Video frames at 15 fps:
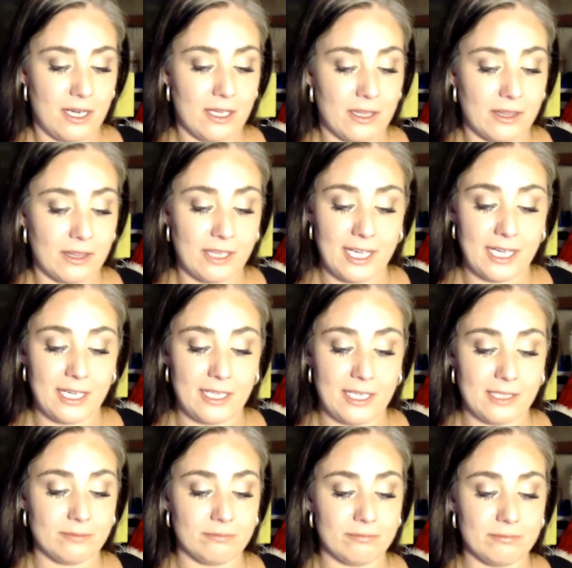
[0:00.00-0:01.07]

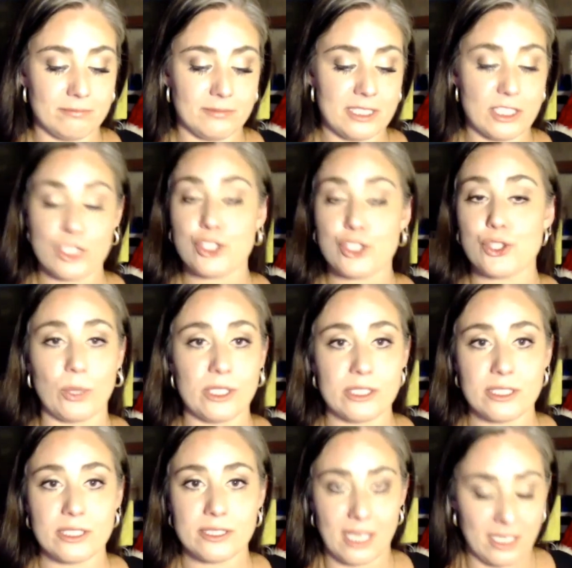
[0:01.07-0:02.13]
It's a
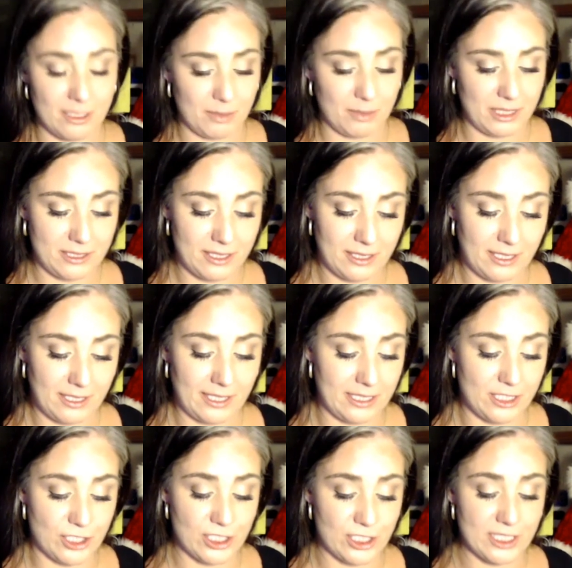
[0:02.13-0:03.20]
short document, and
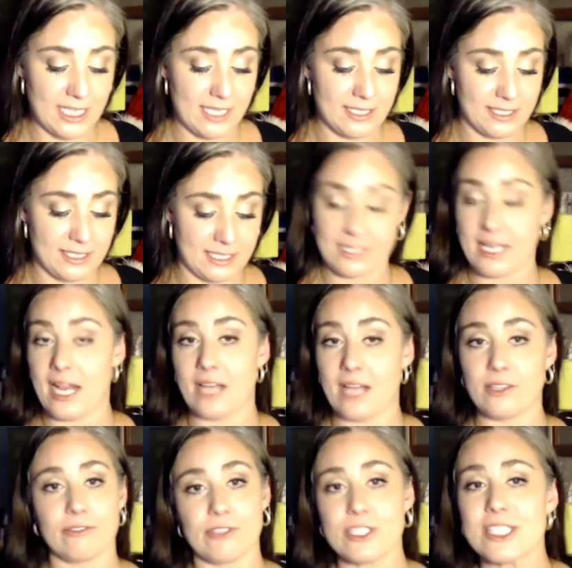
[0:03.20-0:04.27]
it just says that they had
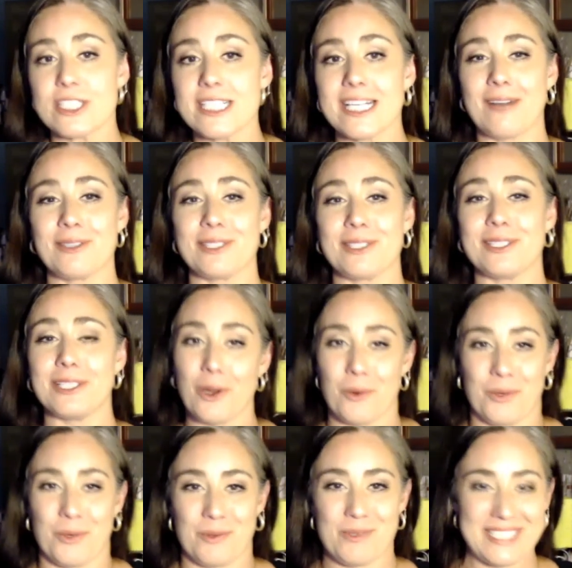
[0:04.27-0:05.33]
their first encounter and no
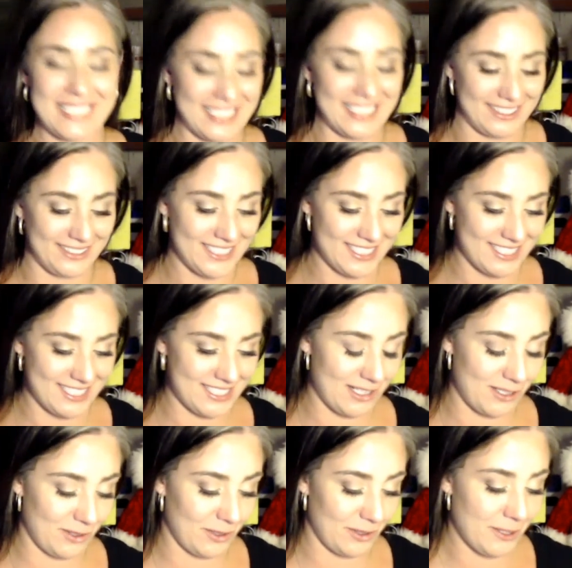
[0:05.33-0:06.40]
one was killed.
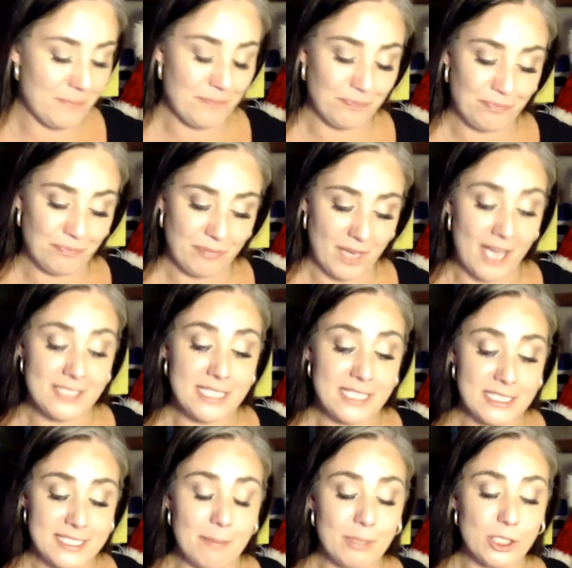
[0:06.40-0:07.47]
So on
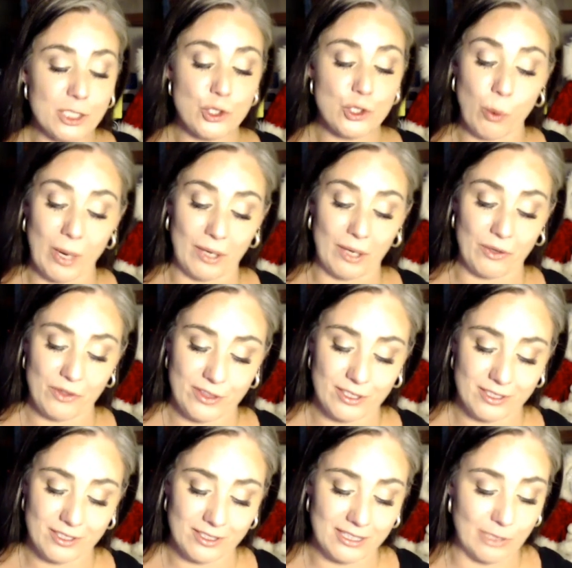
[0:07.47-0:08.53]
December 12th,
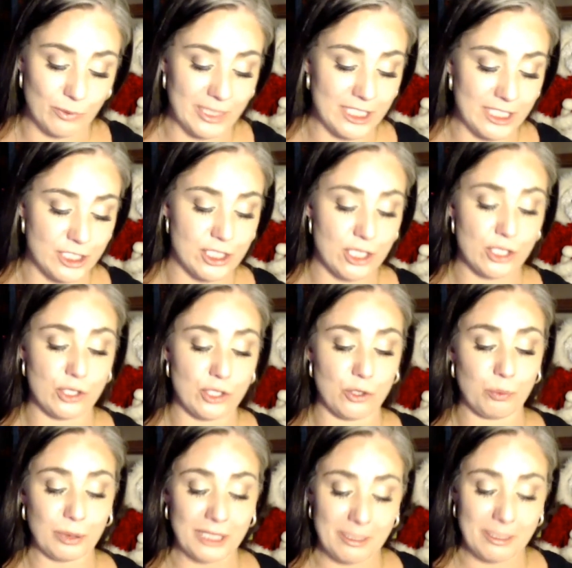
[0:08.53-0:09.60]
they reached New
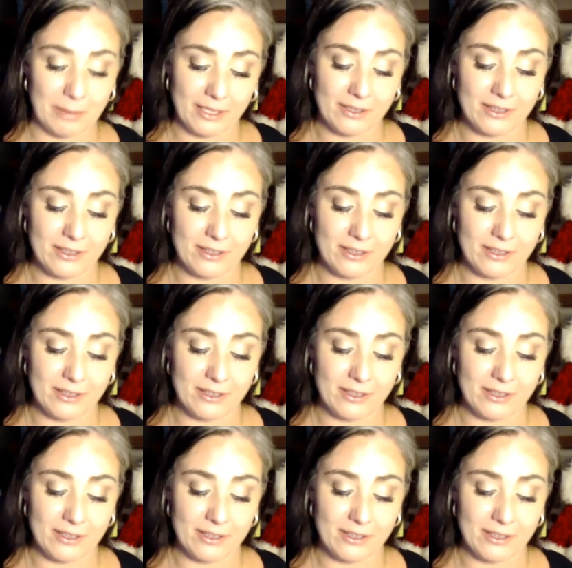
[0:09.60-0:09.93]
Plymouth.